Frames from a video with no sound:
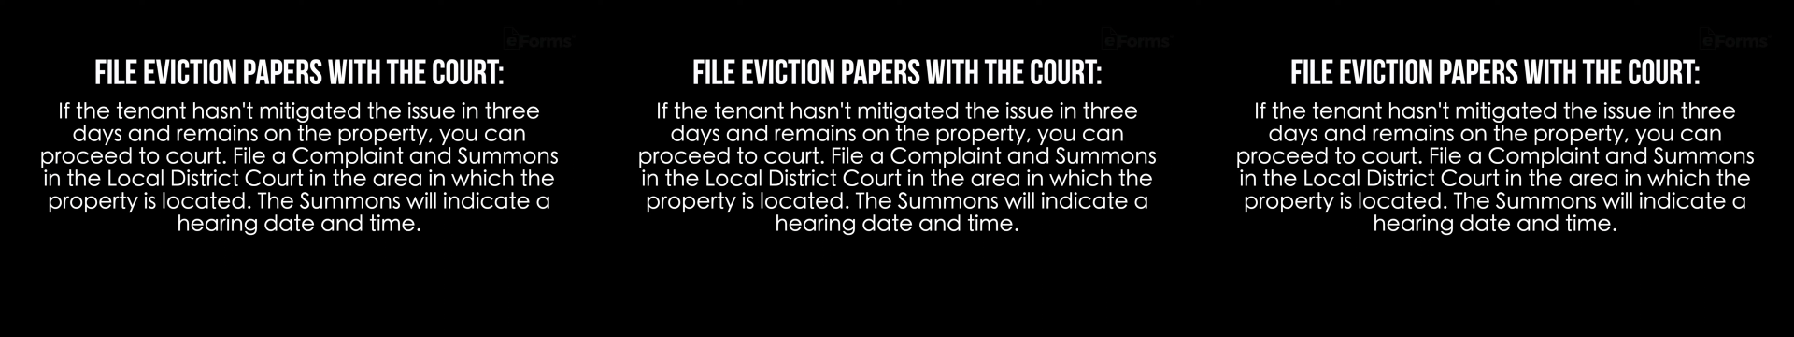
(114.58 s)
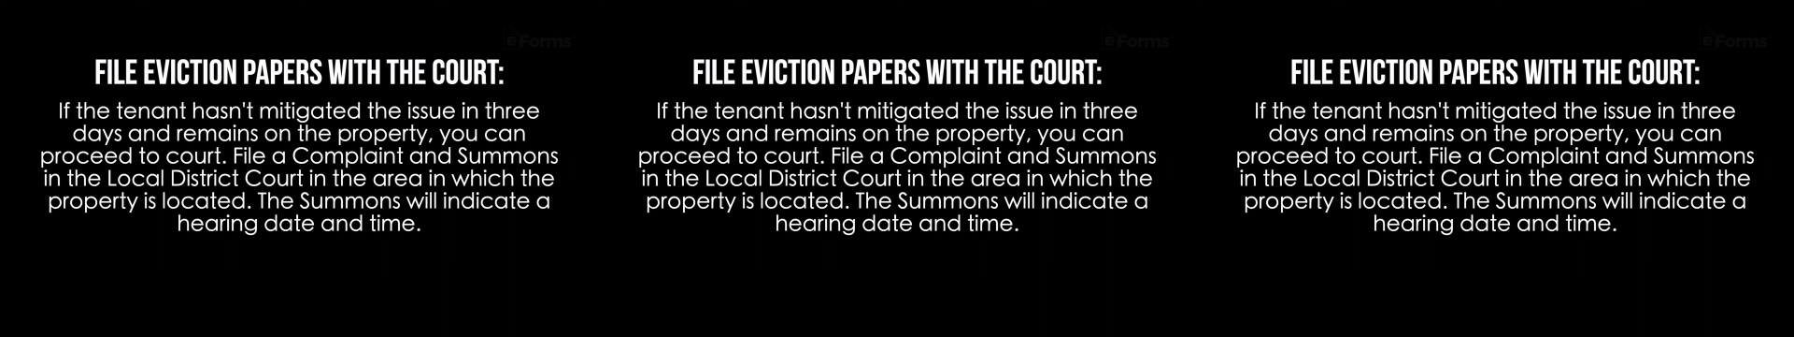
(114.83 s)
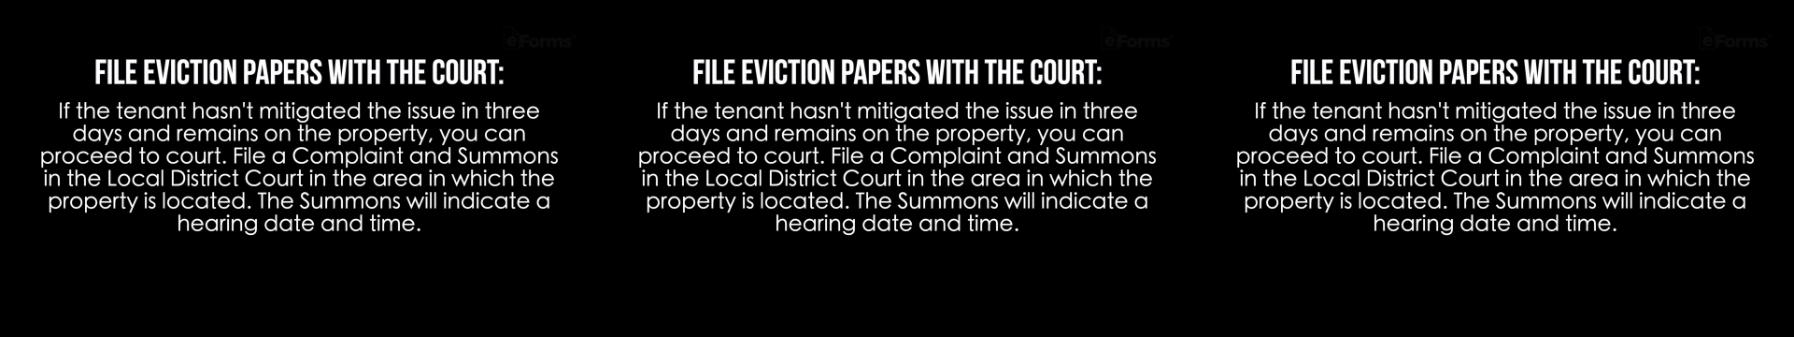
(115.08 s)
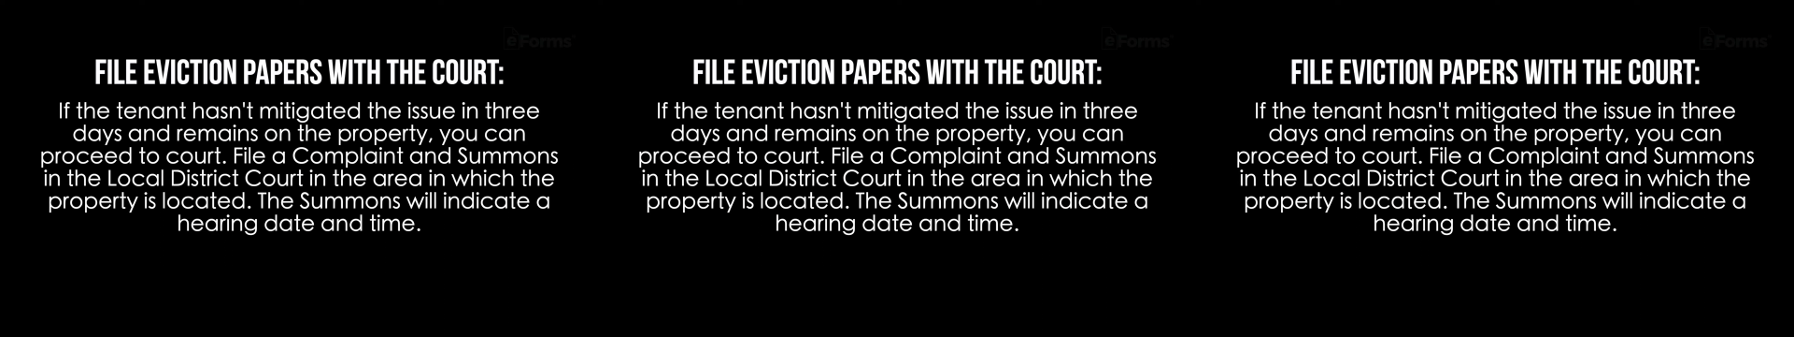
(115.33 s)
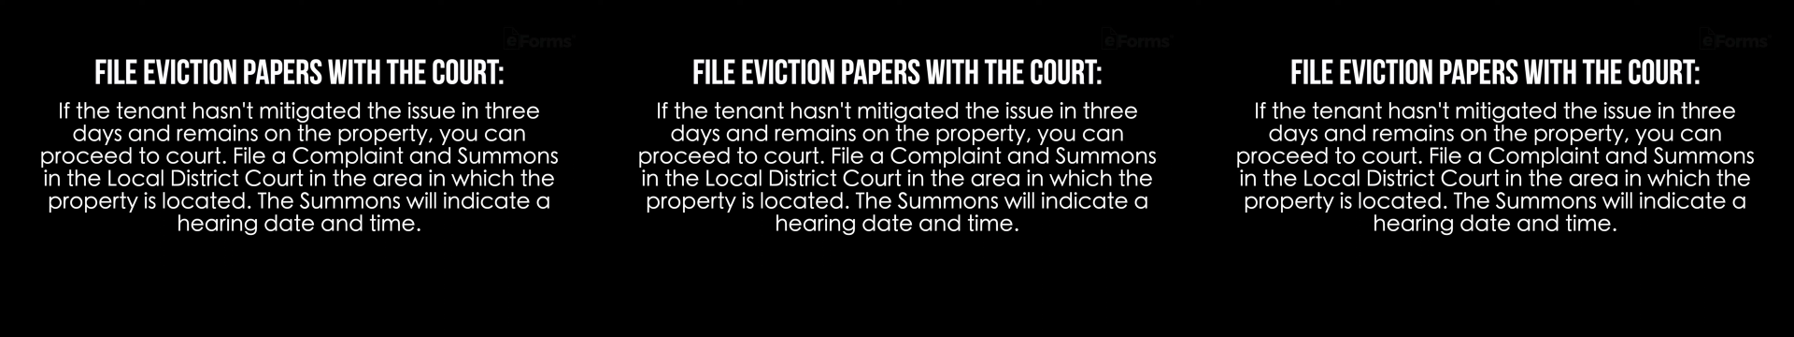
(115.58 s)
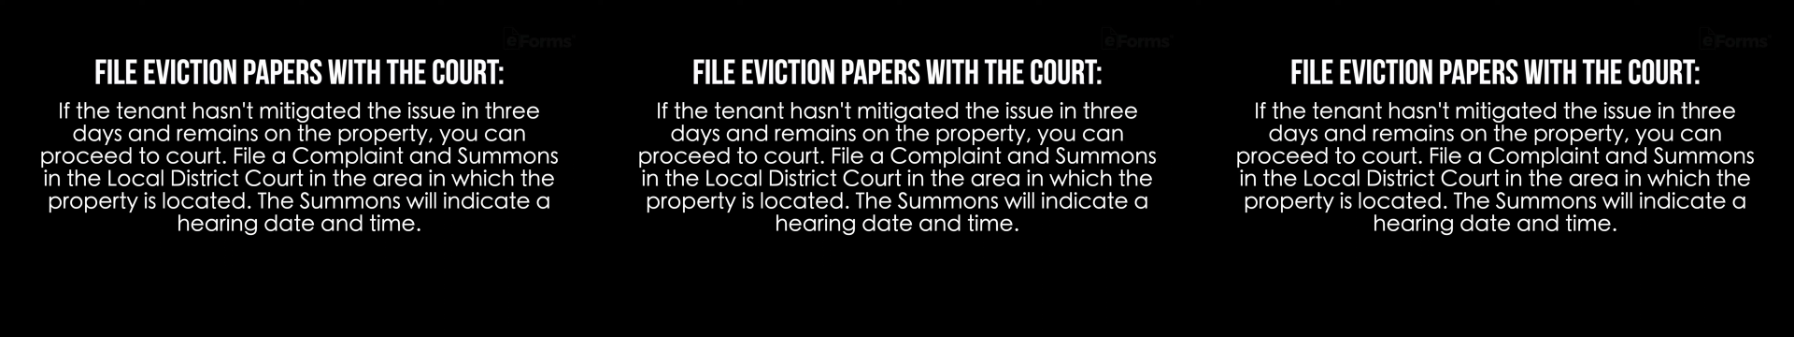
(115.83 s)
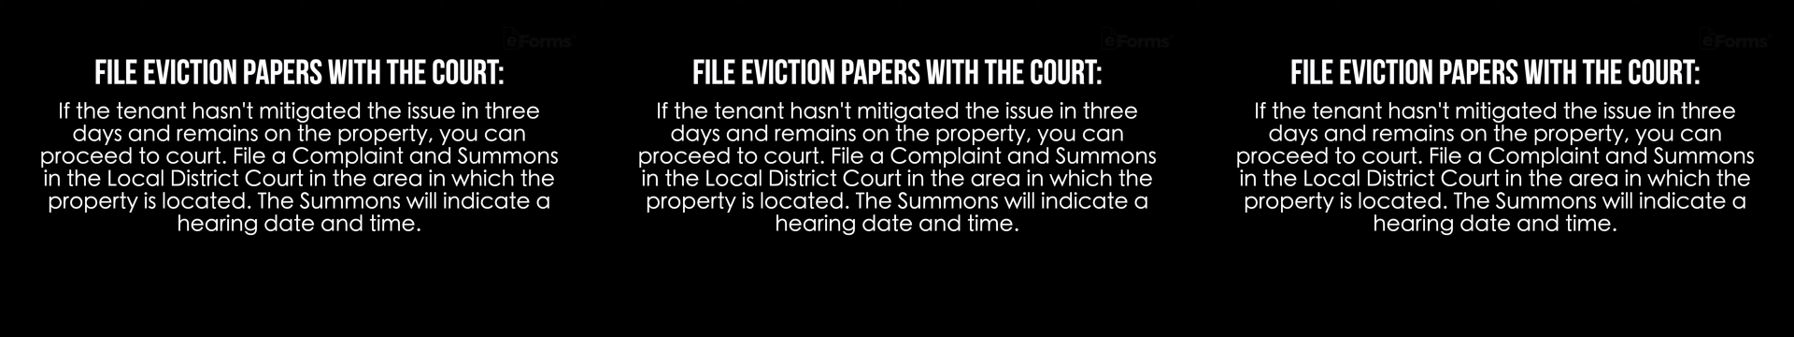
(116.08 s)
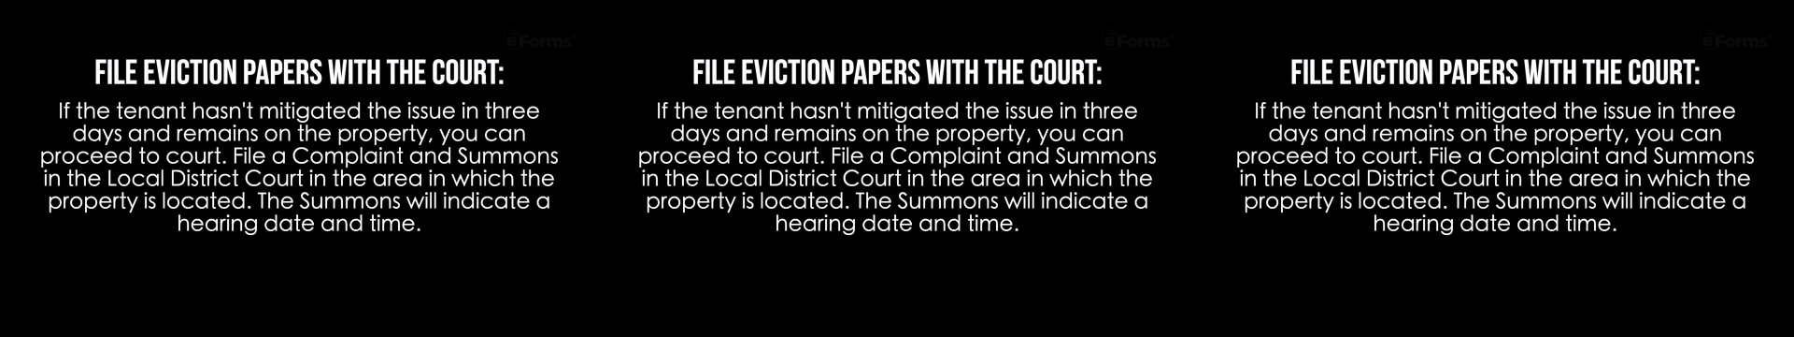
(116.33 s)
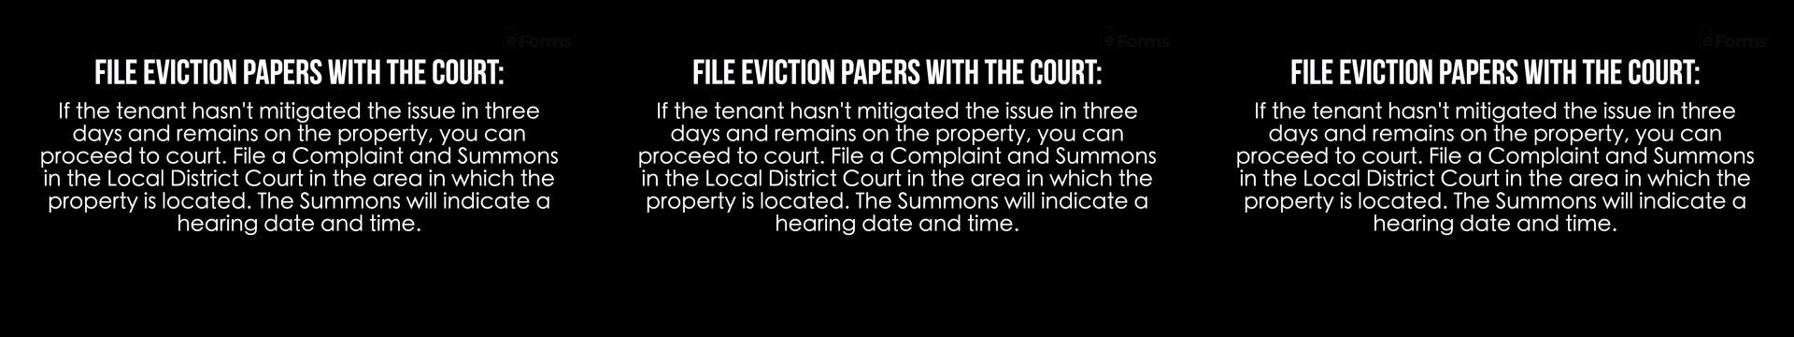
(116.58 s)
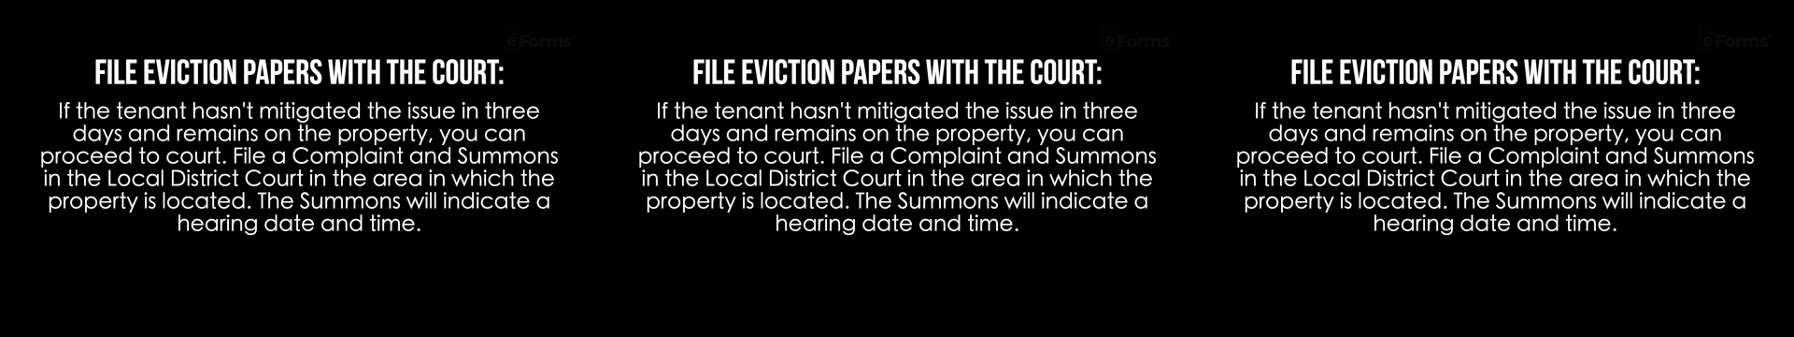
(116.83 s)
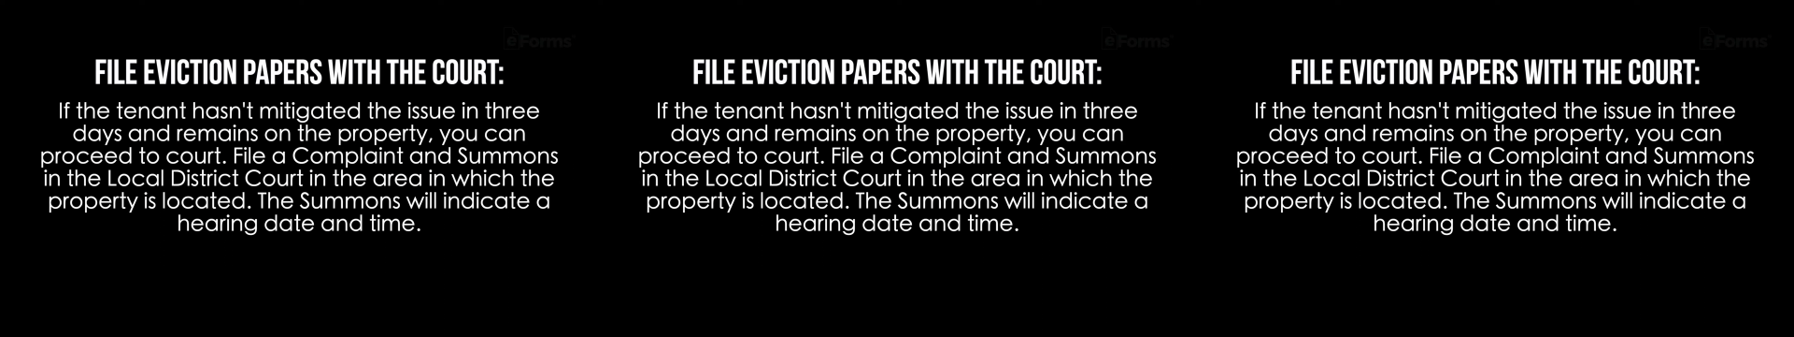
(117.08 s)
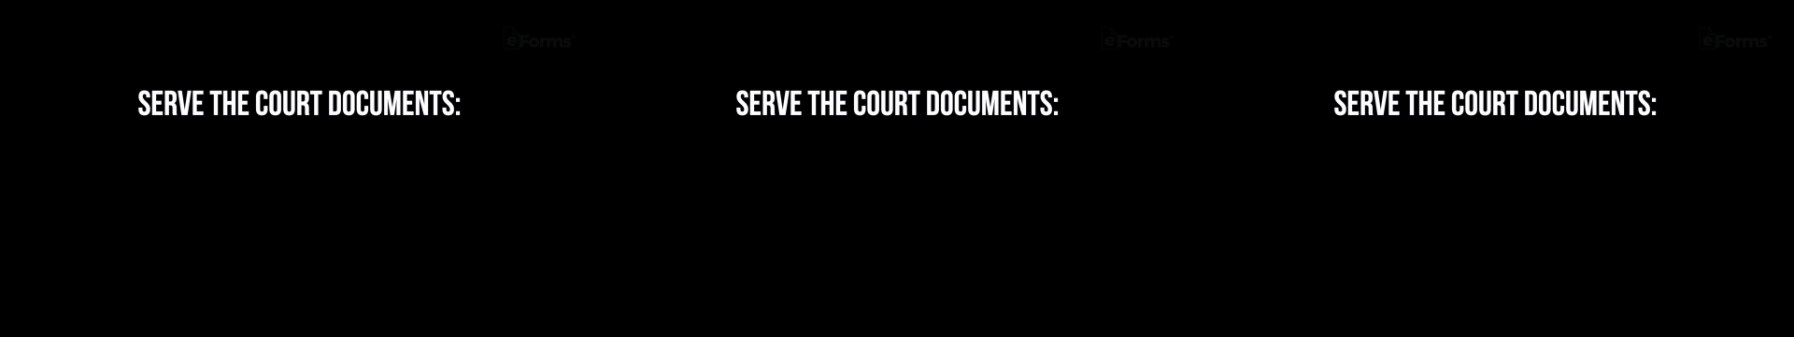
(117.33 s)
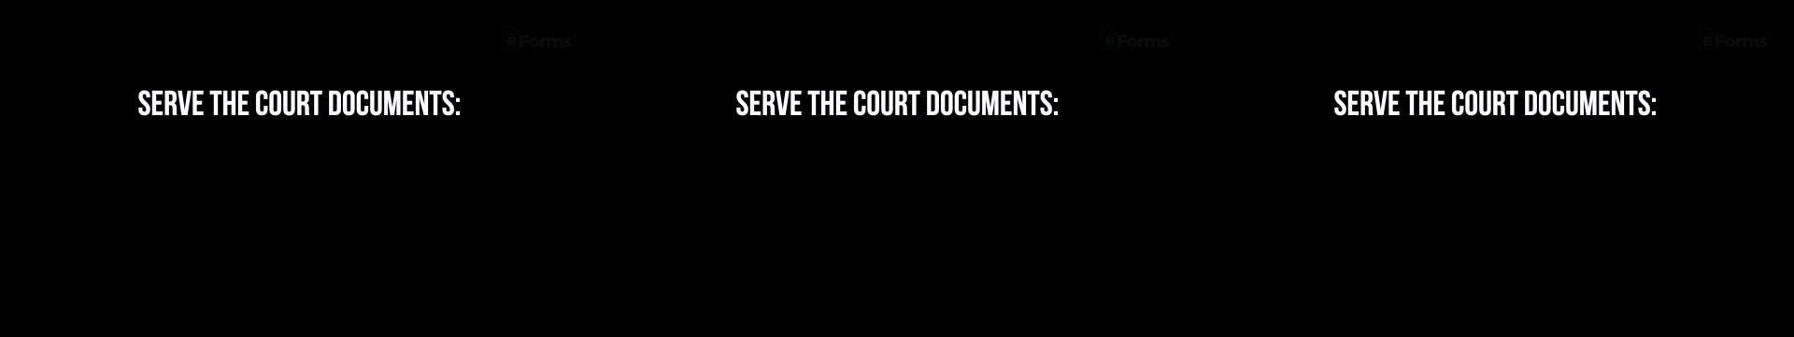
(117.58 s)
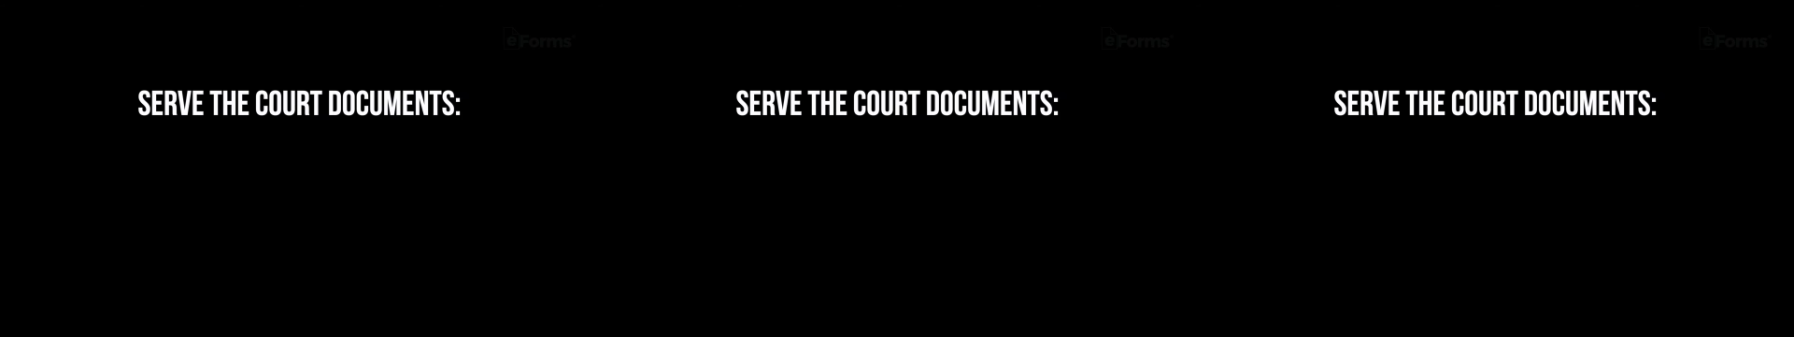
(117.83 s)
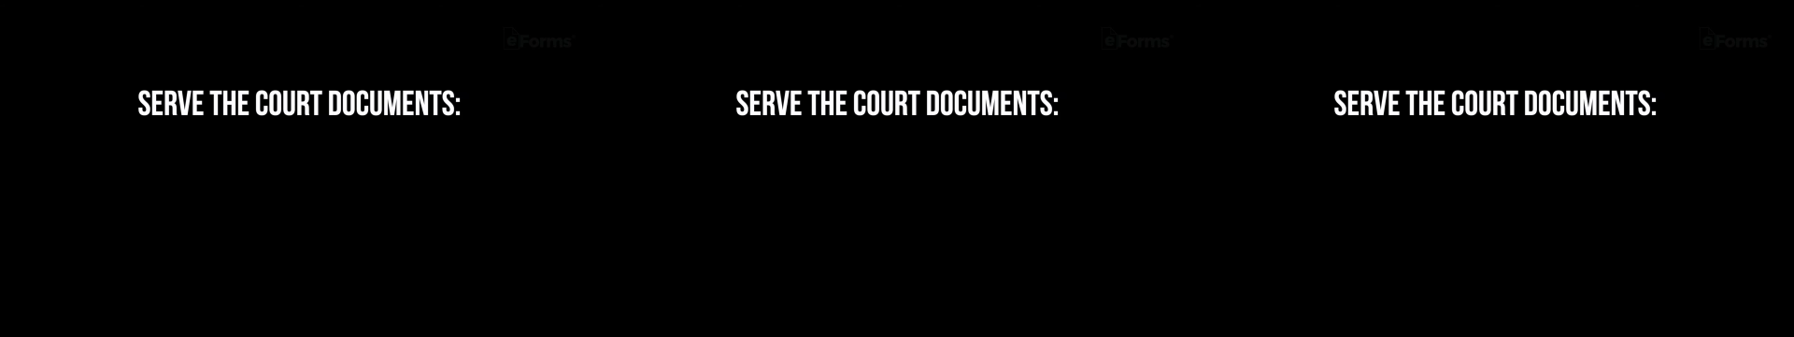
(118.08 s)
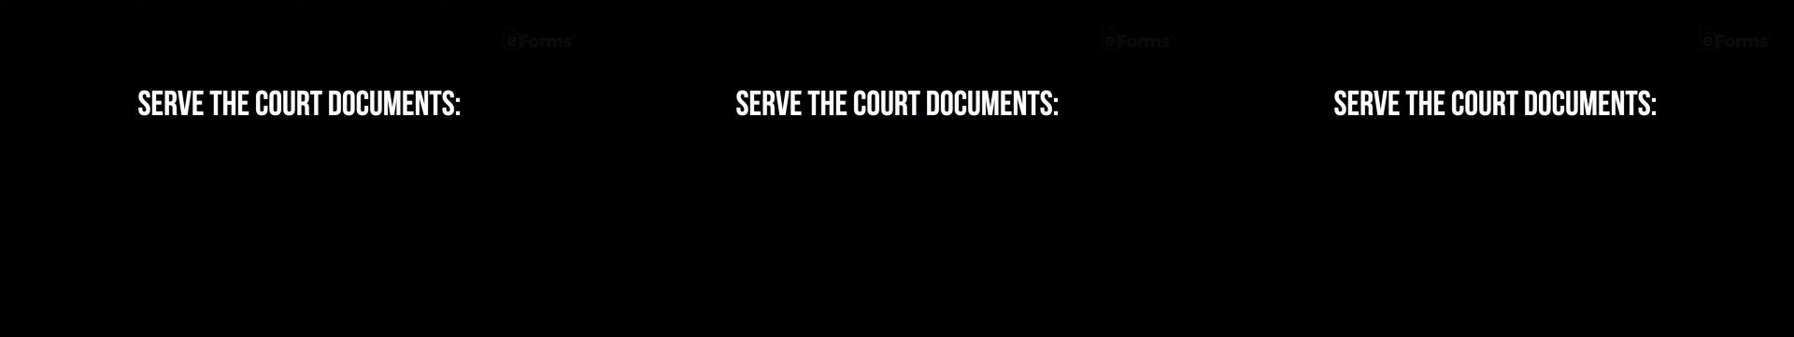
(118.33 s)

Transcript: [unreadable: no face in view]